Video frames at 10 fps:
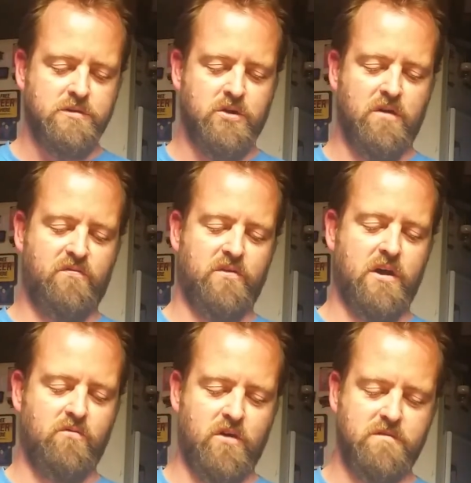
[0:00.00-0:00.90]
Time for
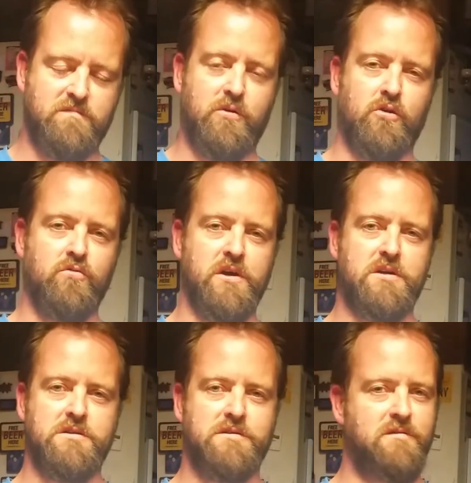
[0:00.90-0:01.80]
another one. Paul
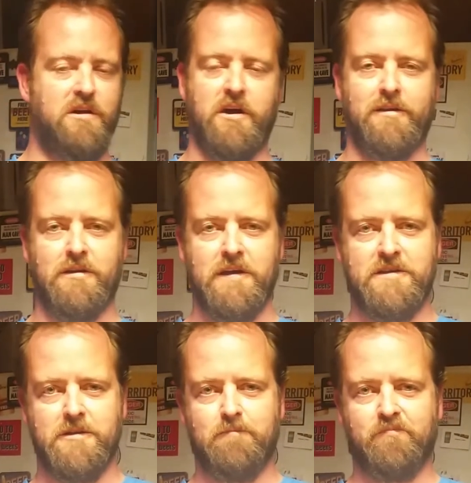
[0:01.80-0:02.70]
Wicks, another
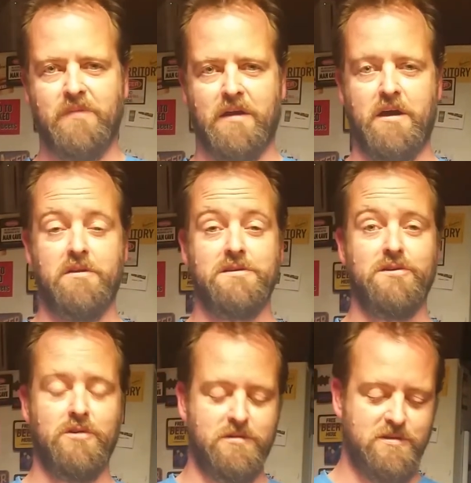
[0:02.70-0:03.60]
legend, another
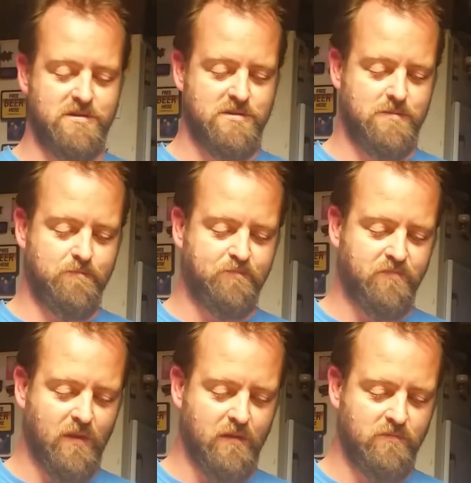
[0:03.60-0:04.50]
scientist
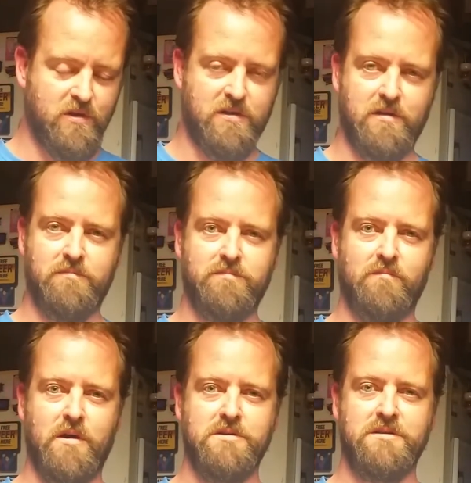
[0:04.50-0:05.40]
with the
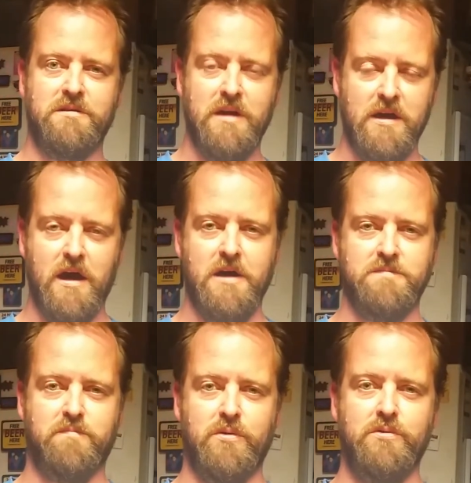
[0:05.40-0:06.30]
most kick-ass
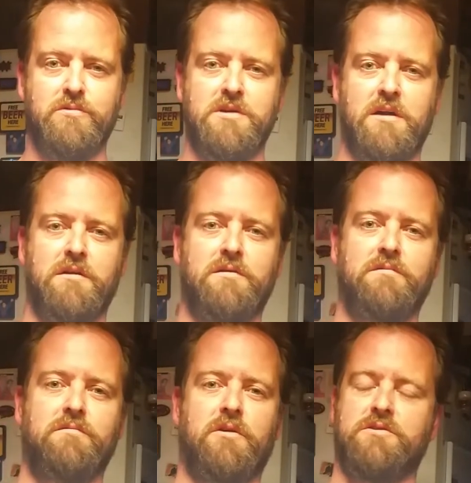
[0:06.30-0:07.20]
brew
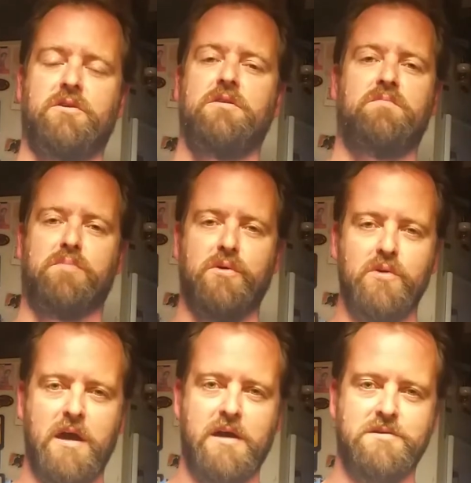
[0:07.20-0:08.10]

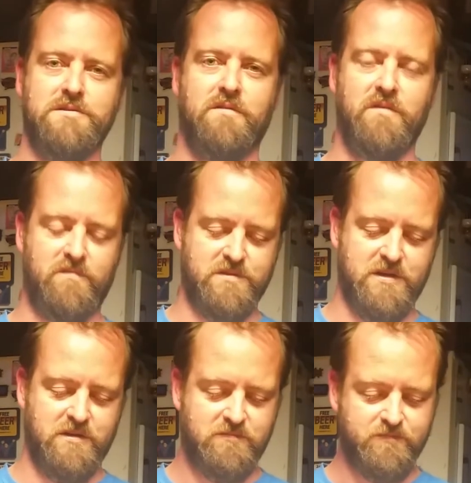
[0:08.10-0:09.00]
house I've ever
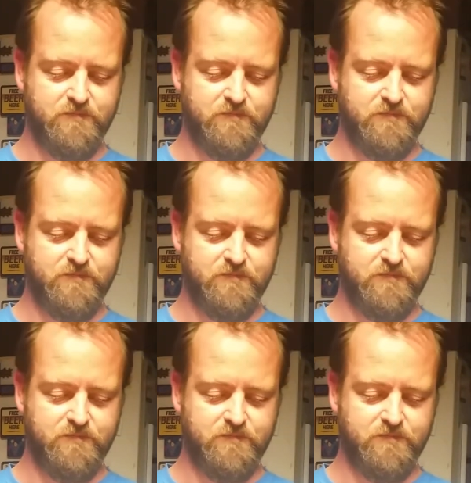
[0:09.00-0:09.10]
seen.